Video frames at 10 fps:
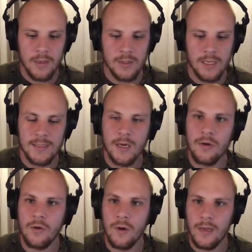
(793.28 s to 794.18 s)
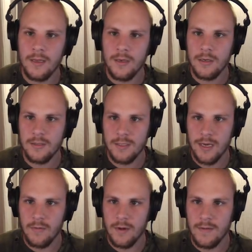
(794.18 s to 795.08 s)
So that's how you quickly
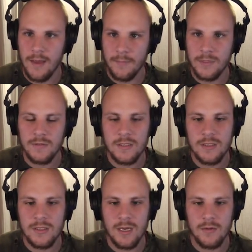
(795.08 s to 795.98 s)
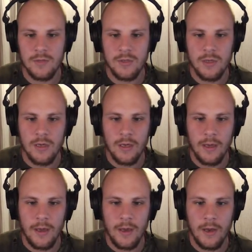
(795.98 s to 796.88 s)
generate atmosphere sounds.
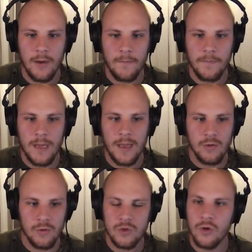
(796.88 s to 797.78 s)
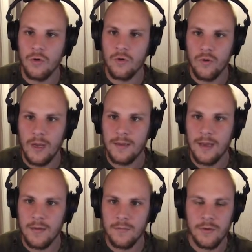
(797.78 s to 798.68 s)
And also create
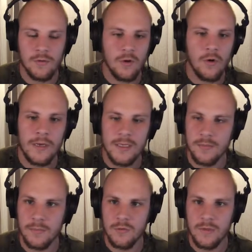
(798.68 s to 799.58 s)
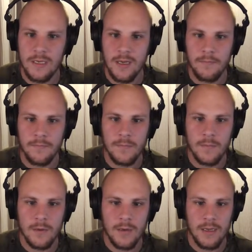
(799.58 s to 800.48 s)
kind of the cohesion between them,
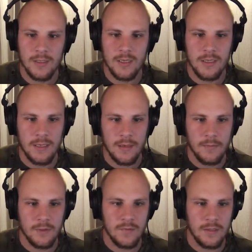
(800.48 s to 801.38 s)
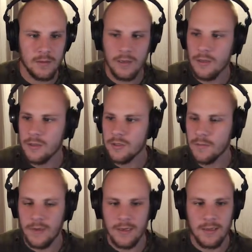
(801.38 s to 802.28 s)
as you can hear between
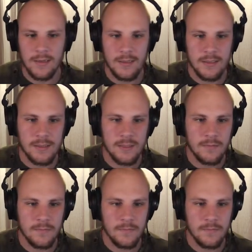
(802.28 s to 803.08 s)
something like this.